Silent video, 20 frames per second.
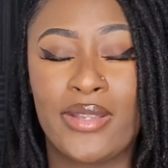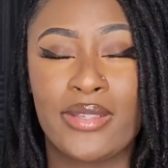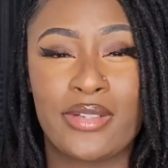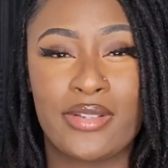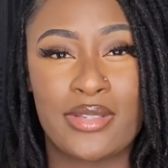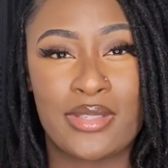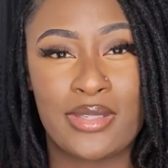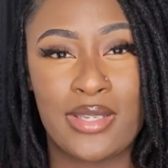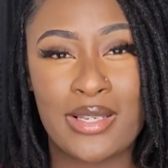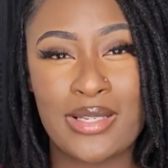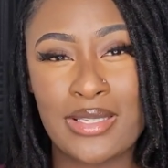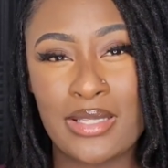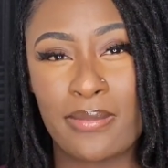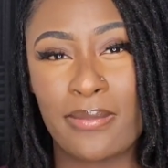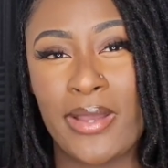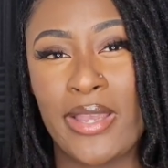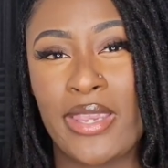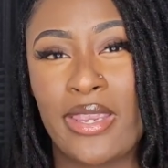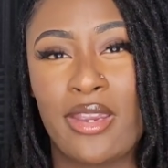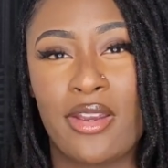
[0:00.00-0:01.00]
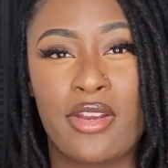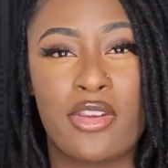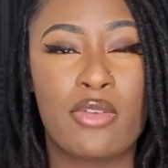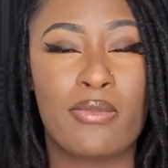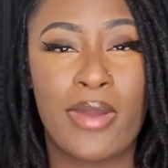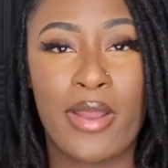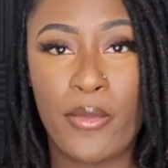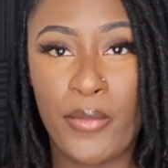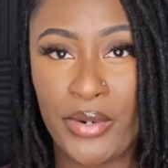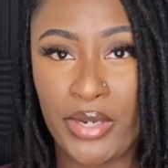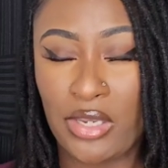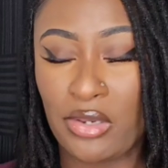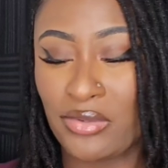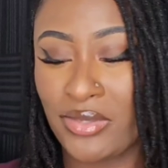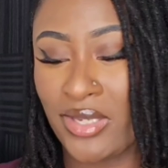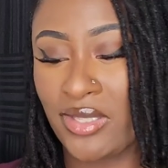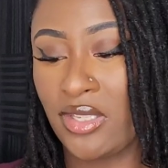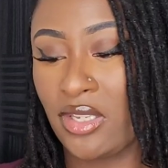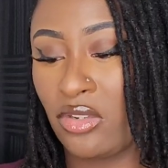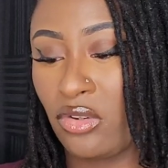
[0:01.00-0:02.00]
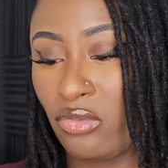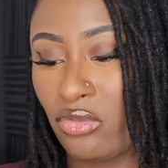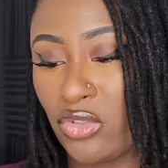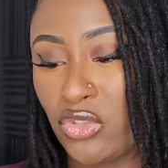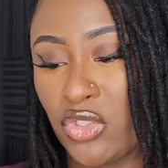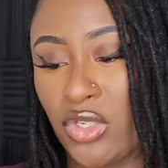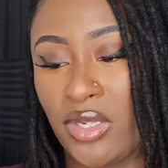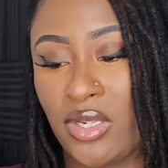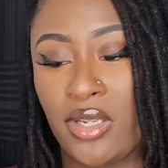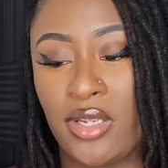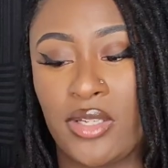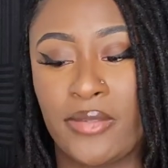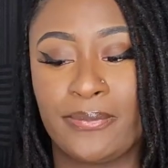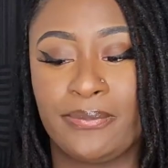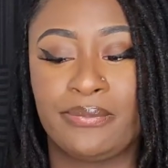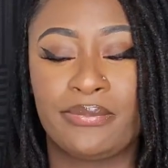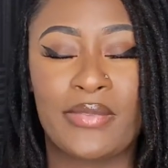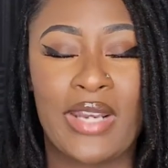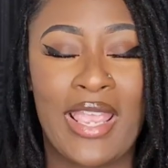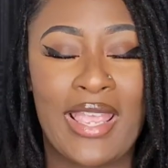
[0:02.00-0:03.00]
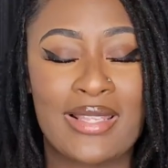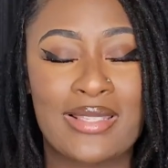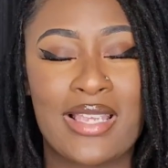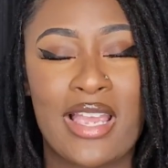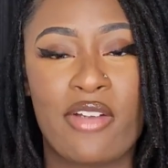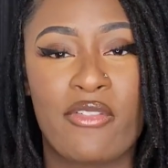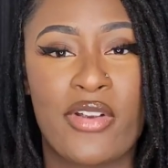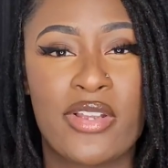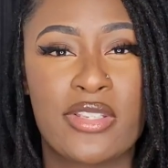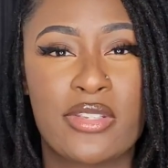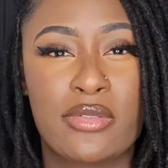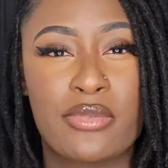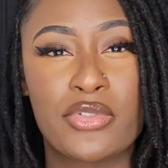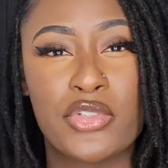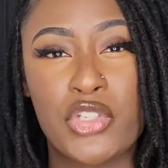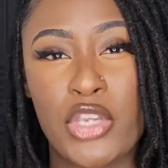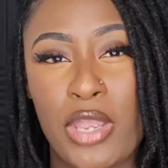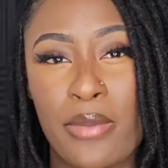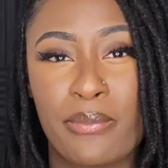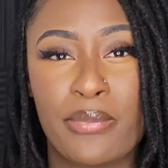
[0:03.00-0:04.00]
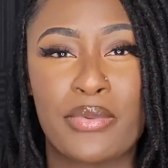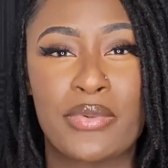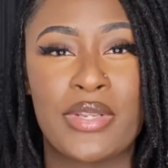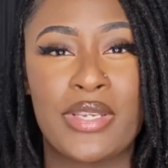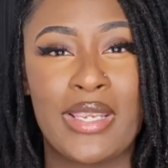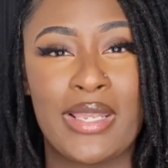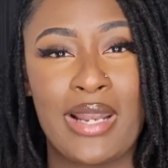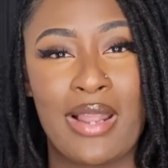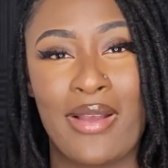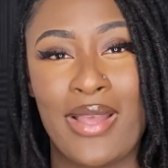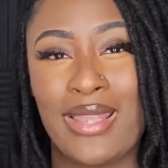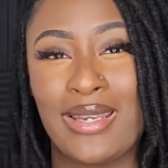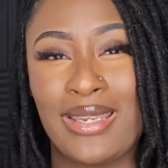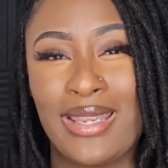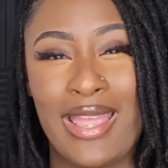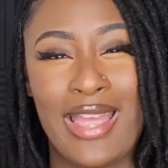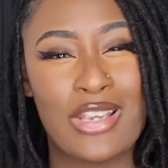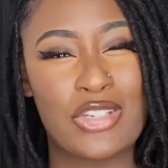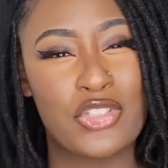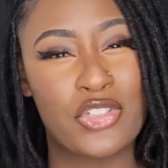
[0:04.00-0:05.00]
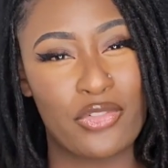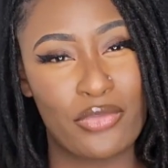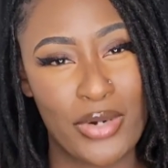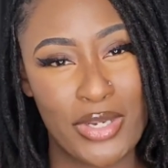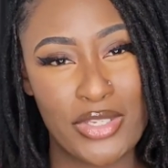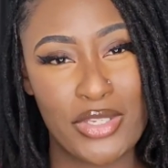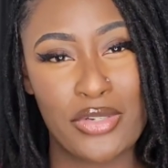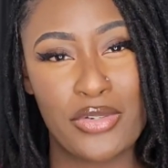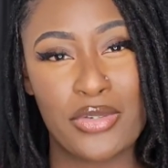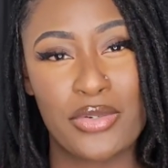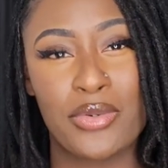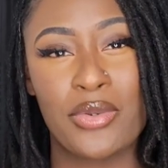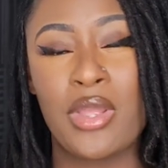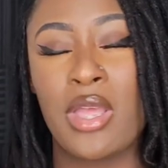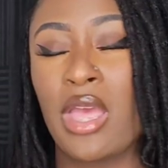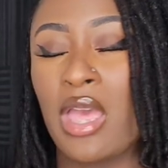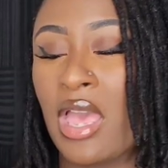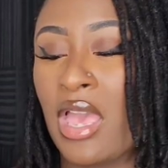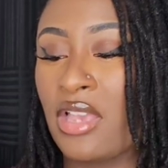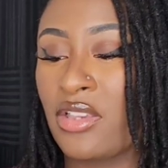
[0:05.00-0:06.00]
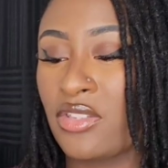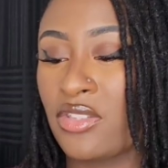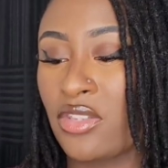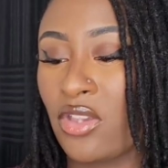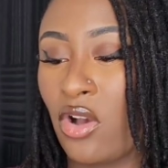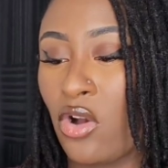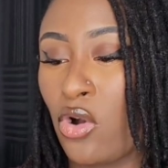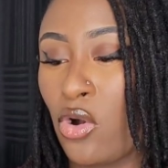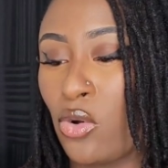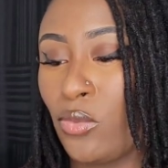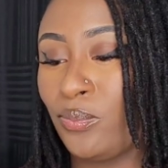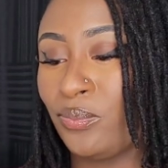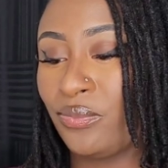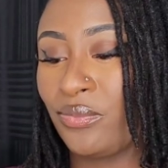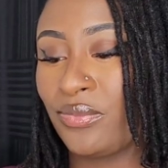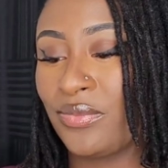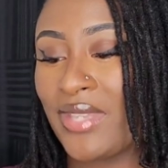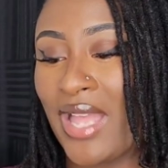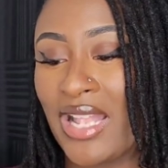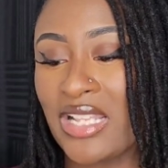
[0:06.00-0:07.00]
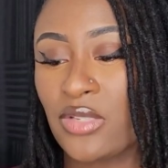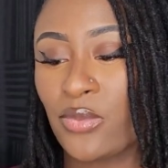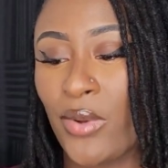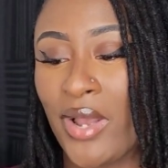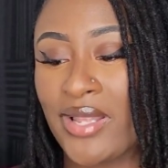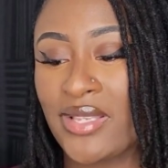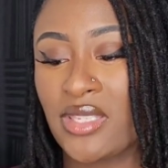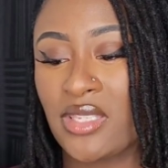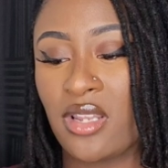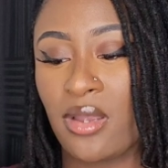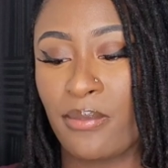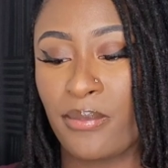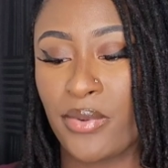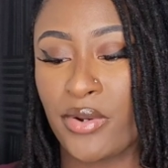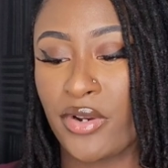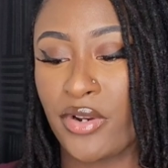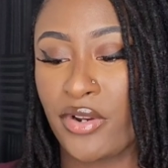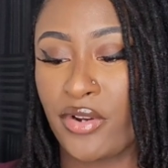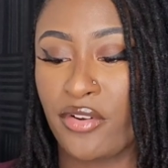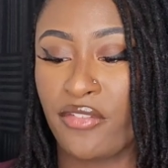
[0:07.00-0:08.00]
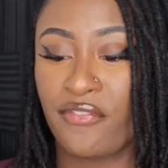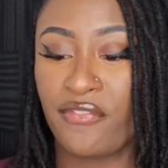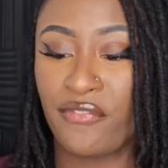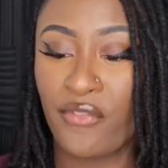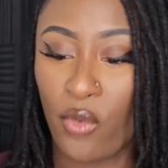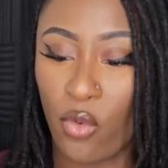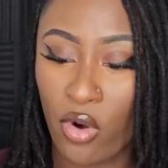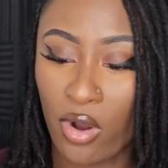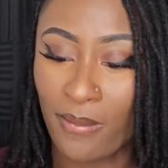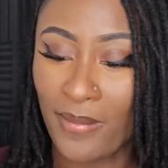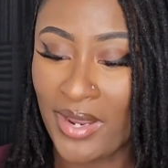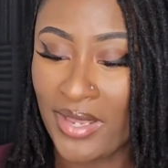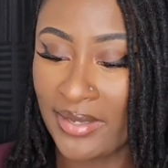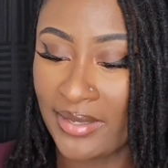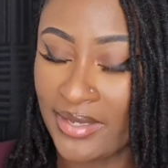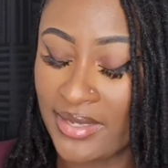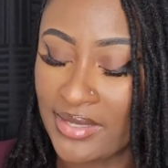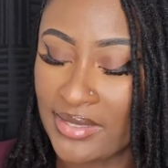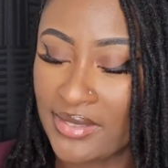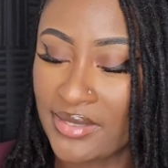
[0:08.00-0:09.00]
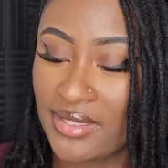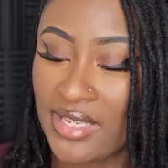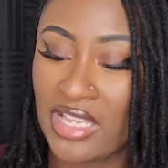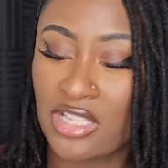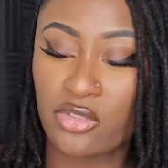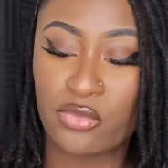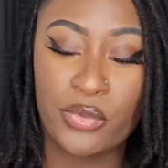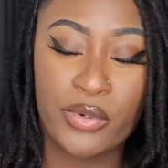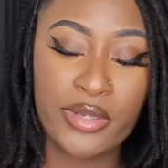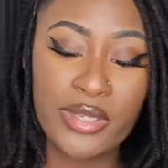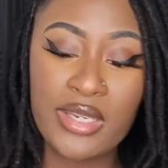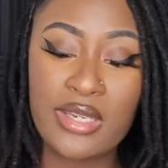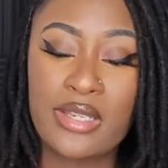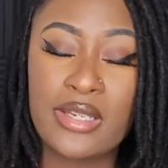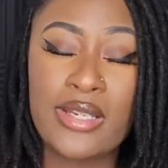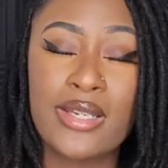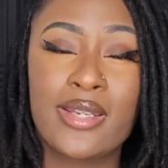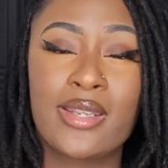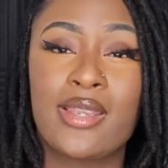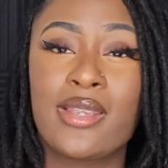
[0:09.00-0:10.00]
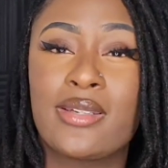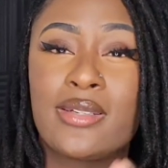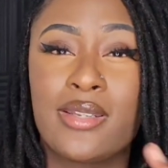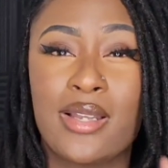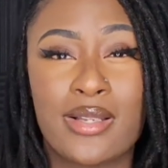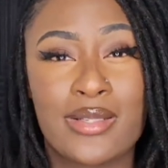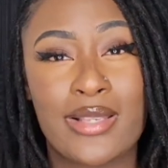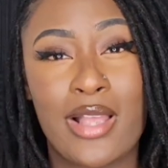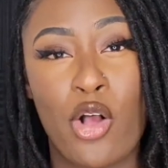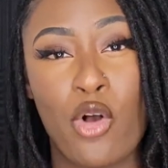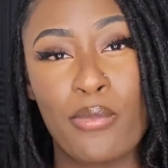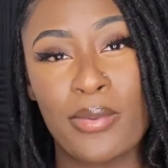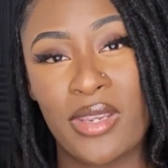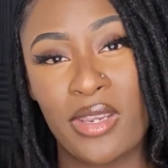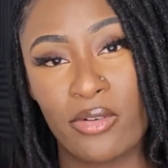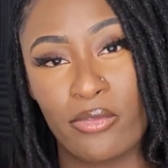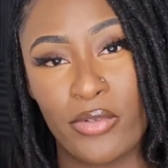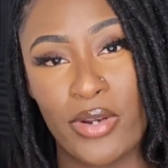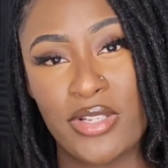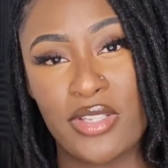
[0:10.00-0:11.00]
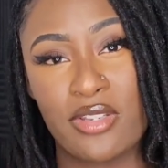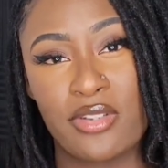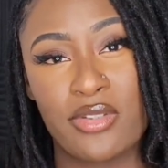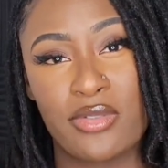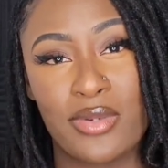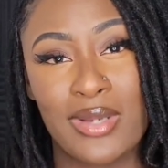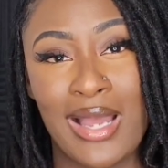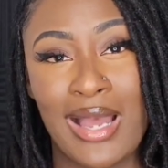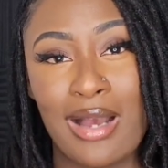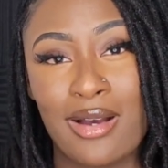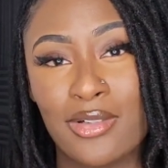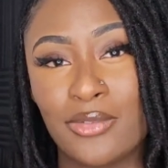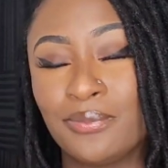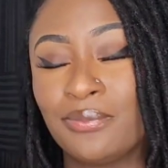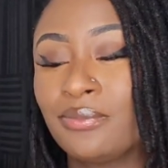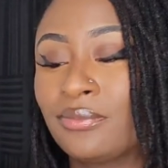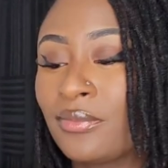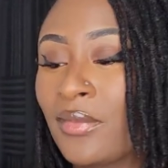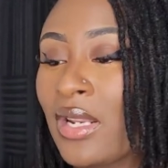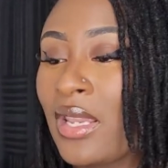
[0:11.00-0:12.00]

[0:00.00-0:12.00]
there's things in my hair, you might want to use like the Neutrogena anti-residue shampoo to get out any extra residue. So that's why it's number 4 on my list. It's really good. It does help get residue out.